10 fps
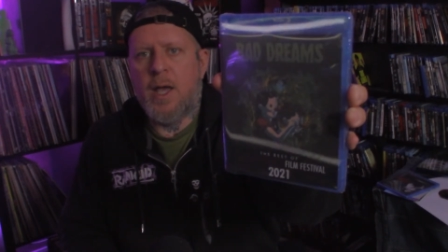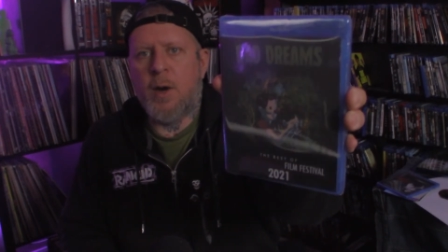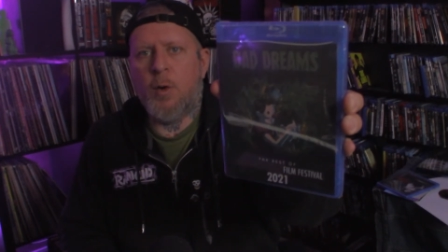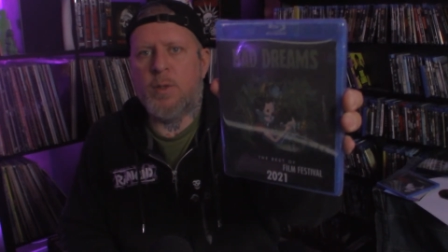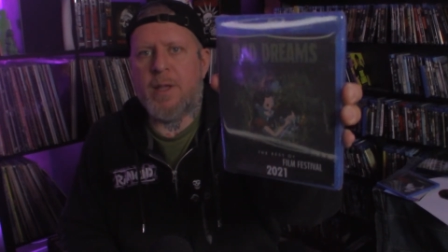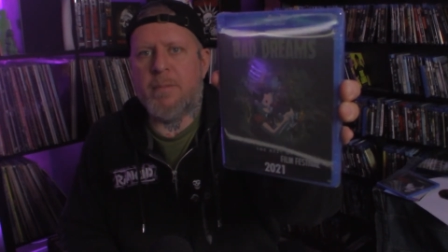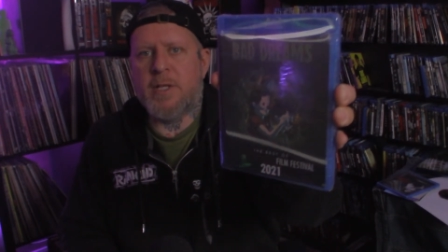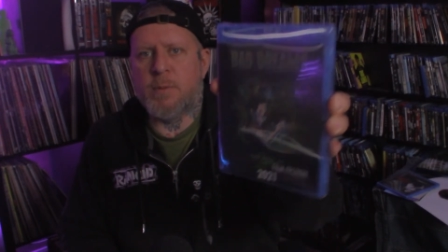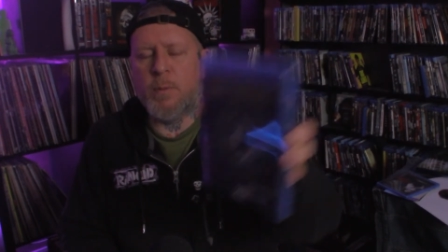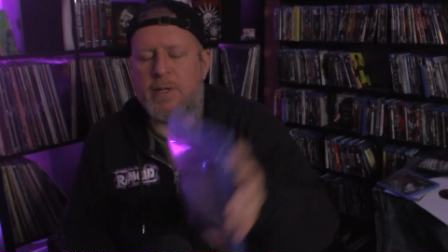I don't know what that
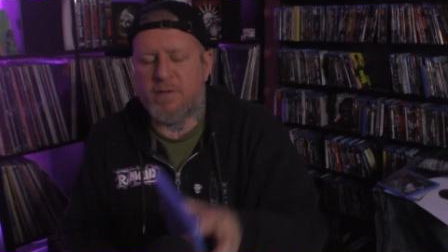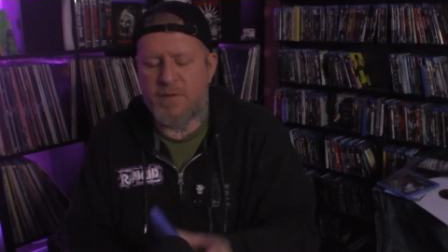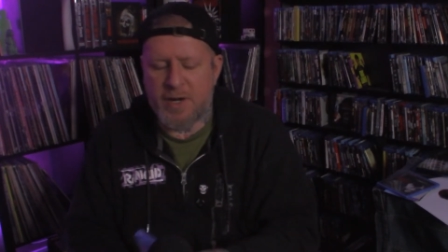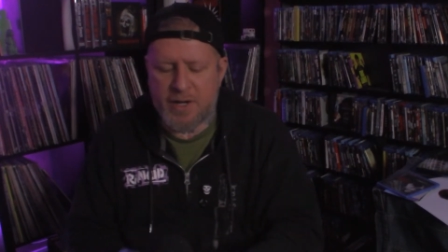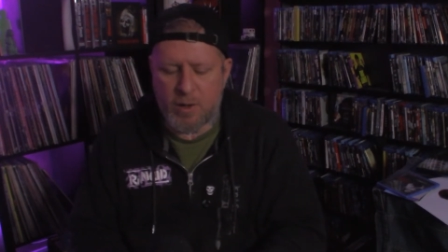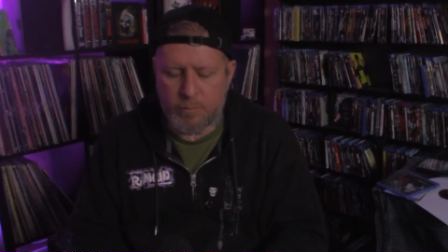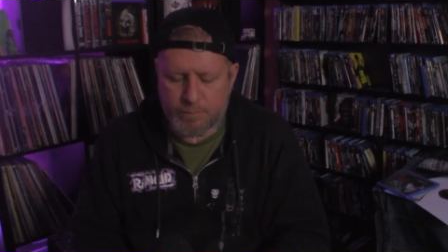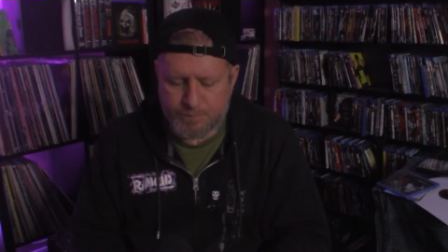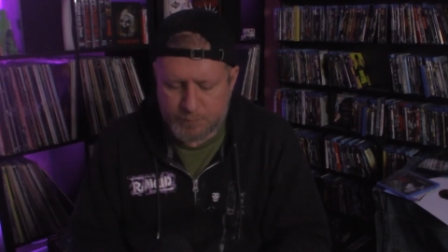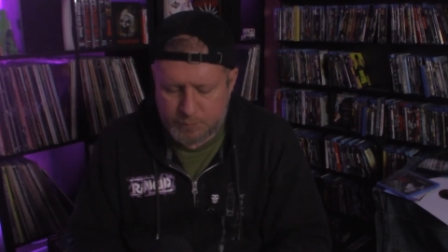means, but we're about to find out.
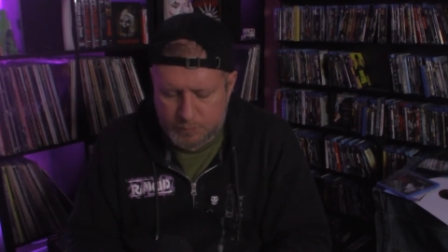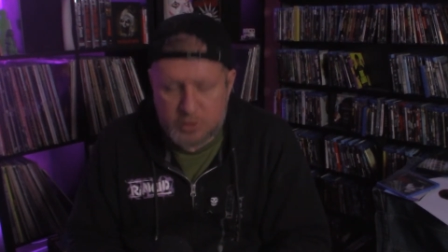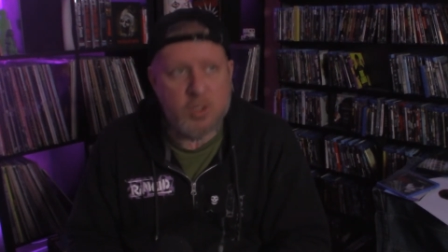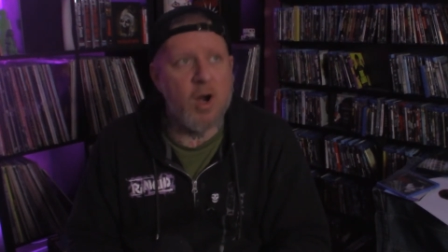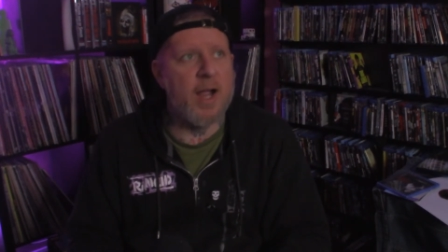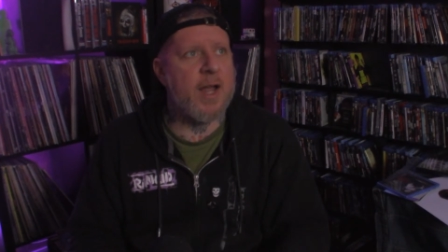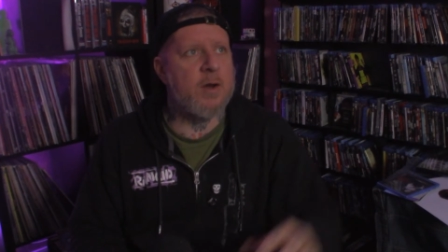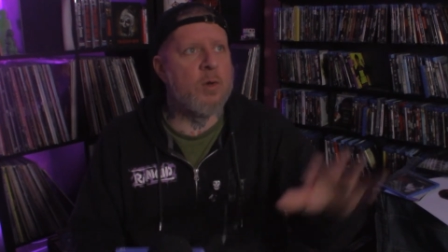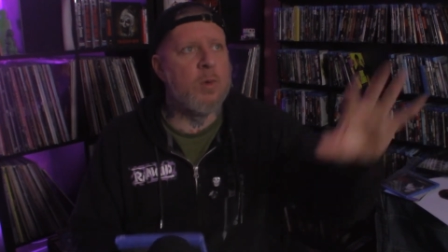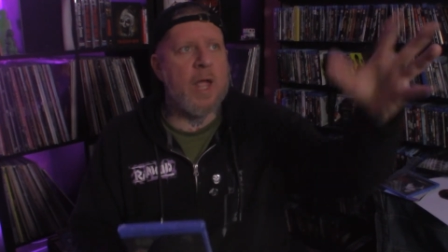Sorry, I got
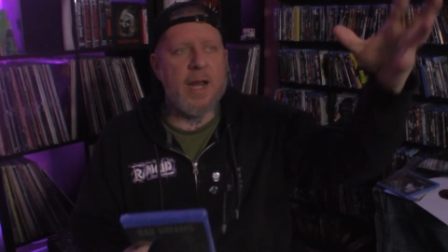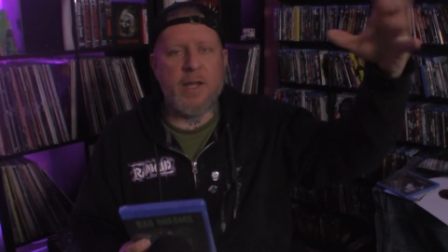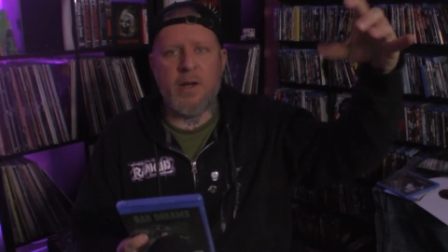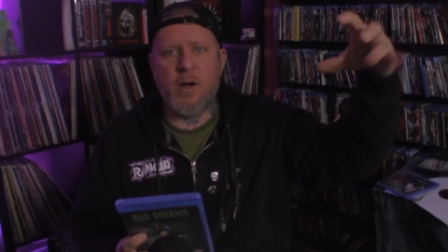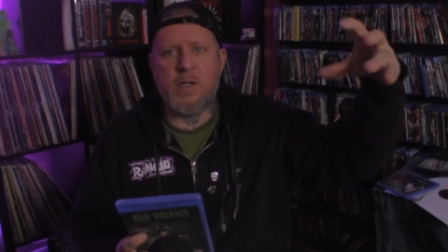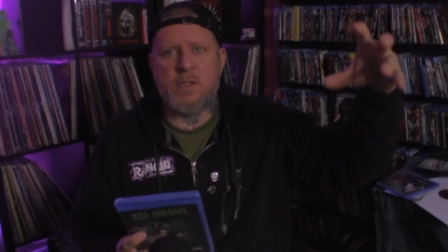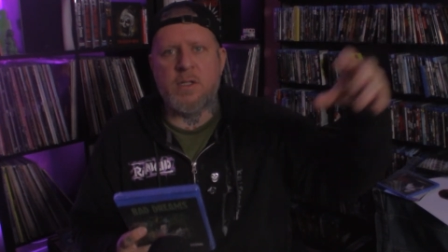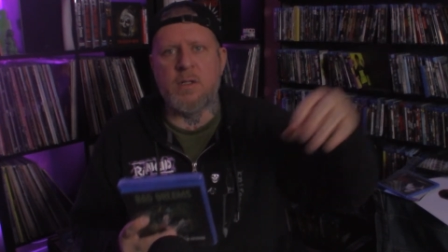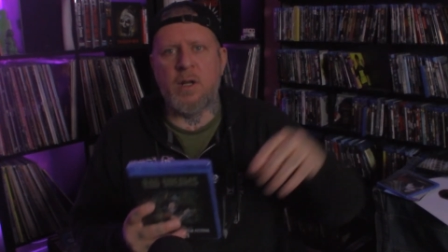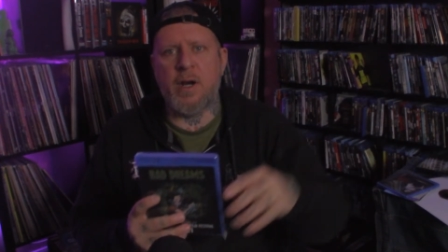new lighting in here. Its
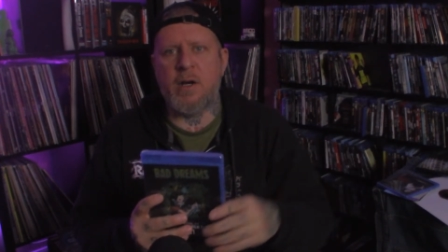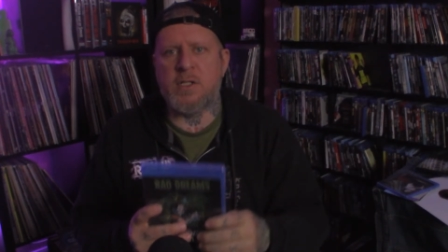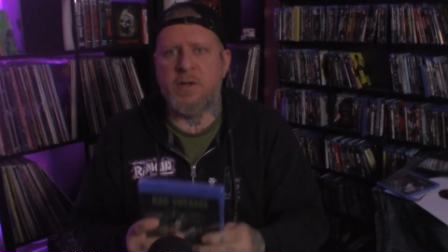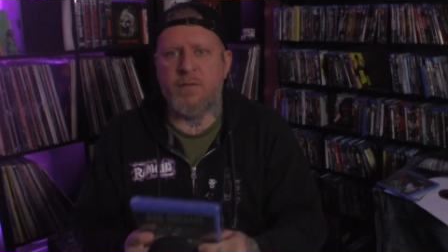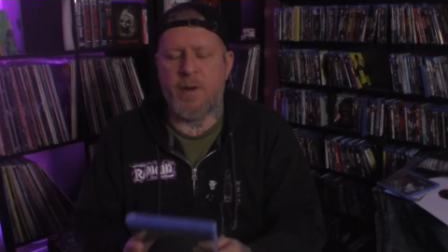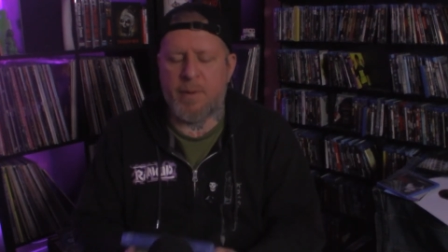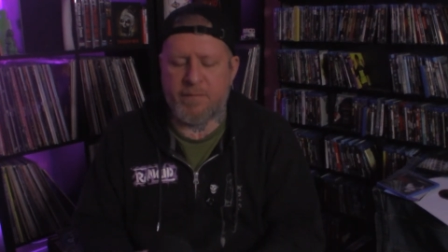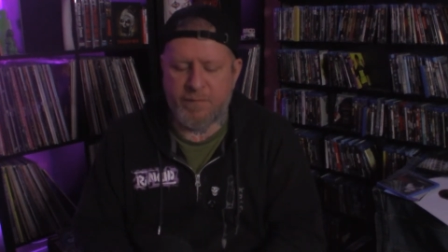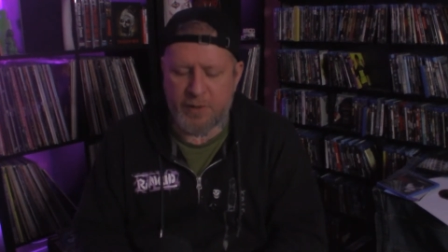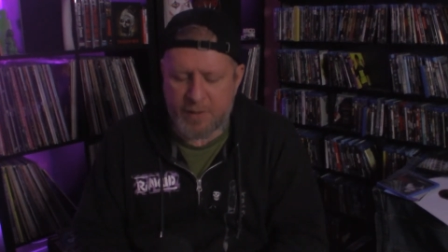glare is different. I'm gonna
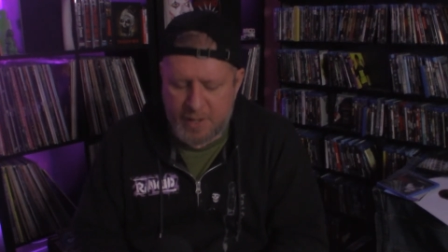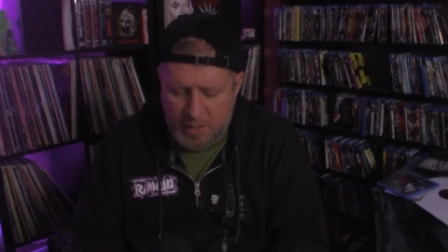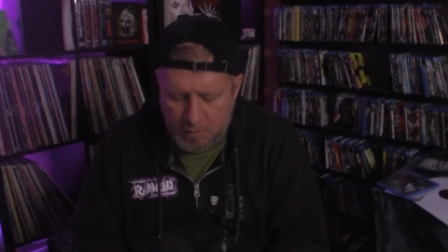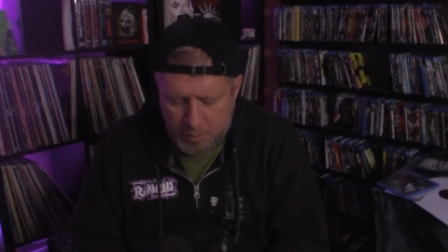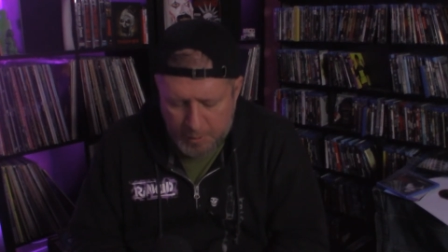figure that out.